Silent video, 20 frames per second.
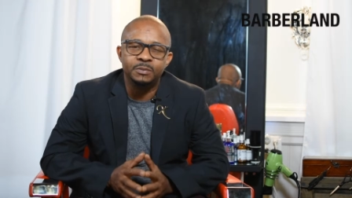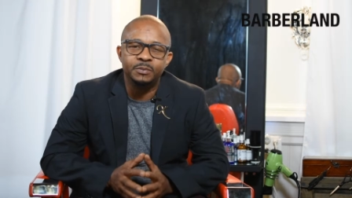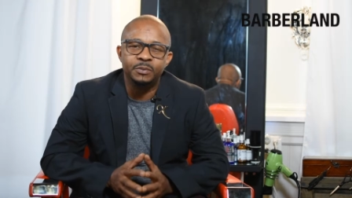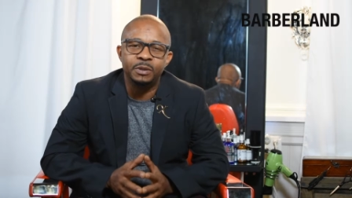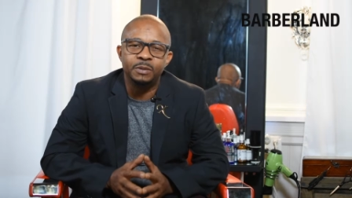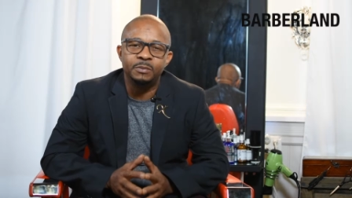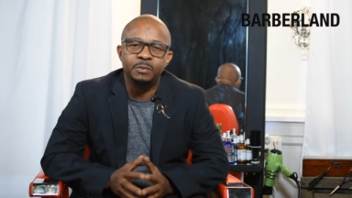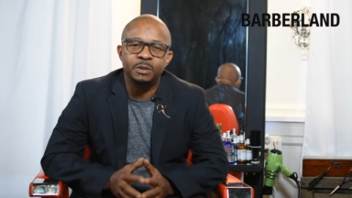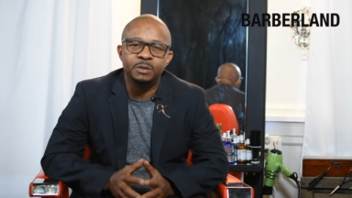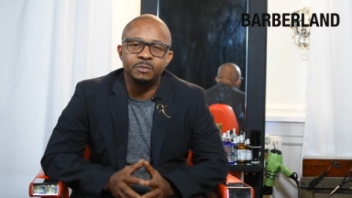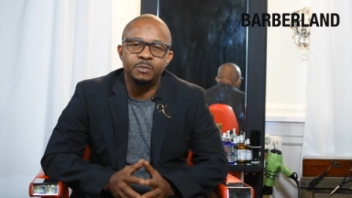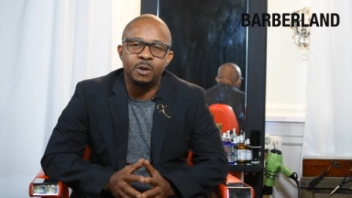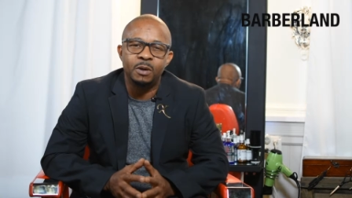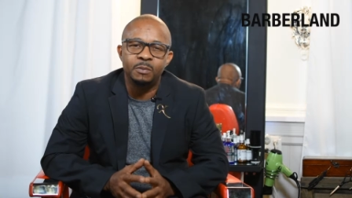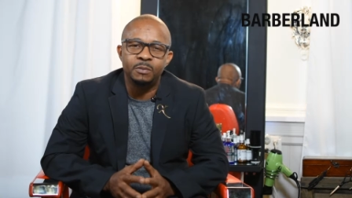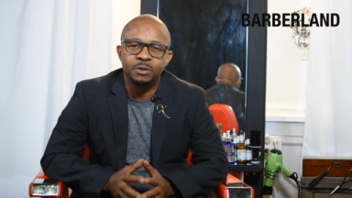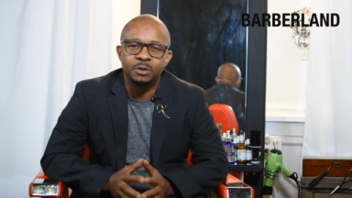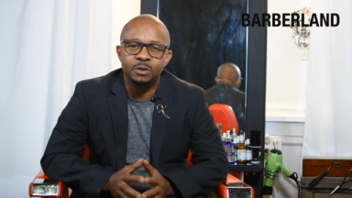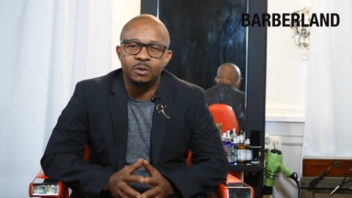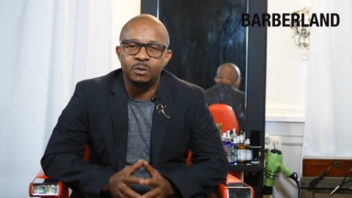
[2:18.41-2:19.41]
Pretty much
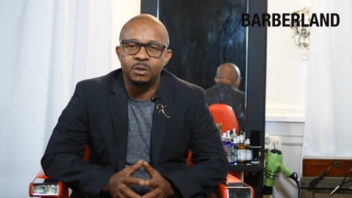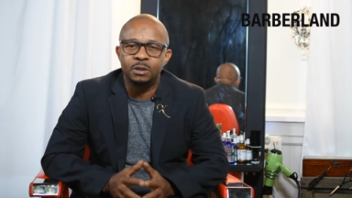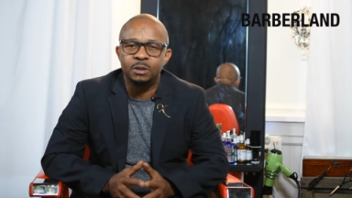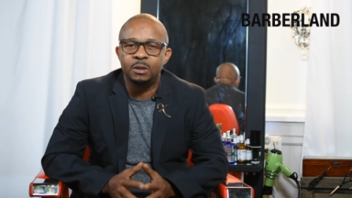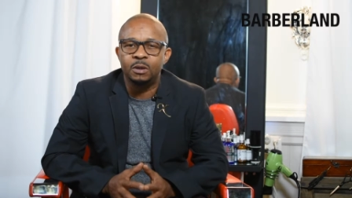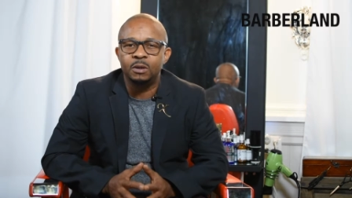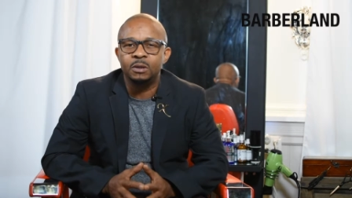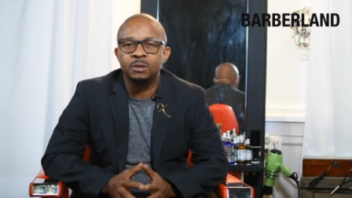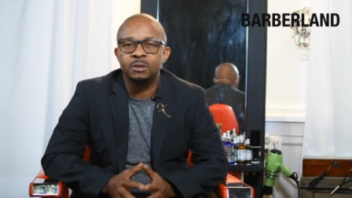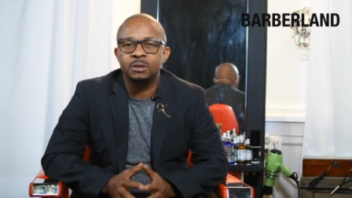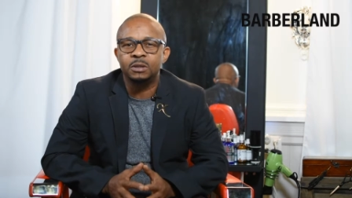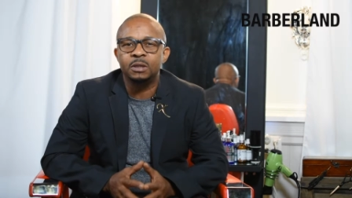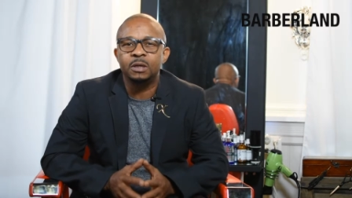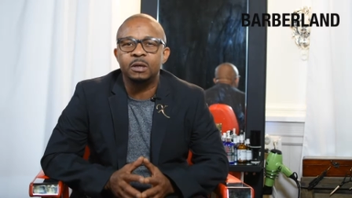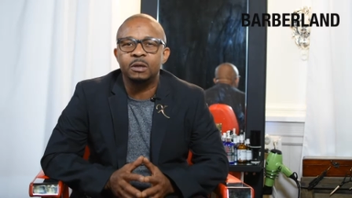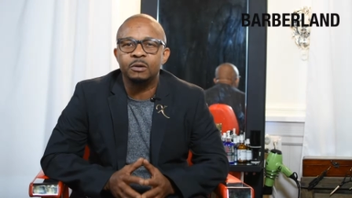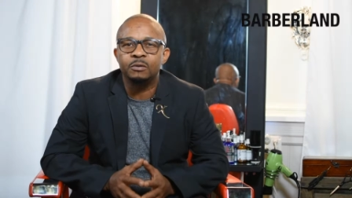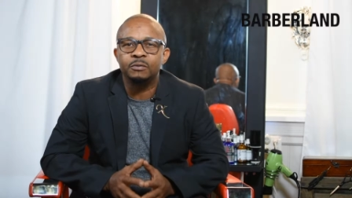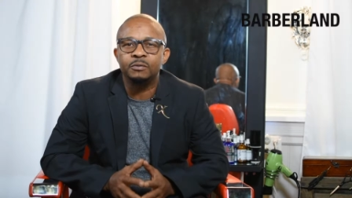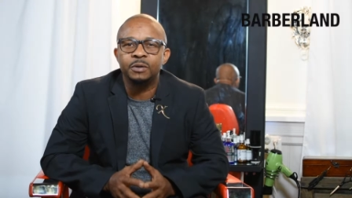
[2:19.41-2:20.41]
barbers are only loyal to
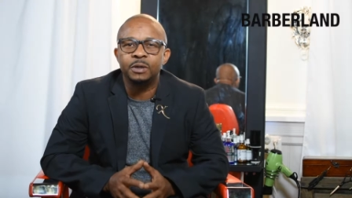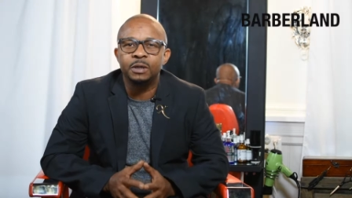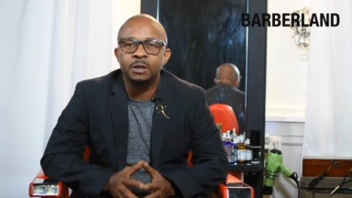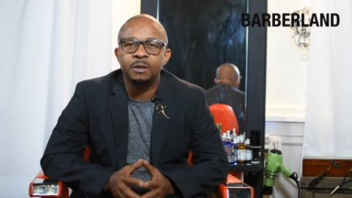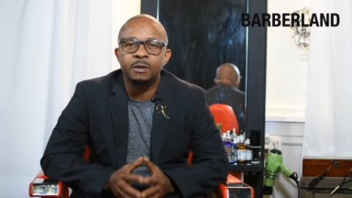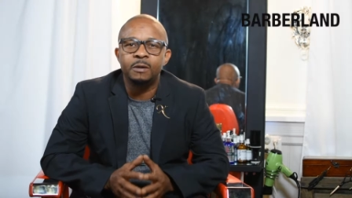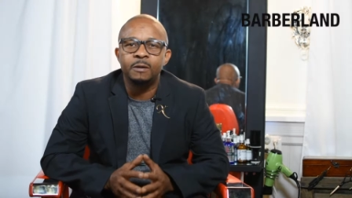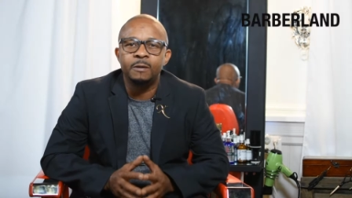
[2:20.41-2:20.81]
their career.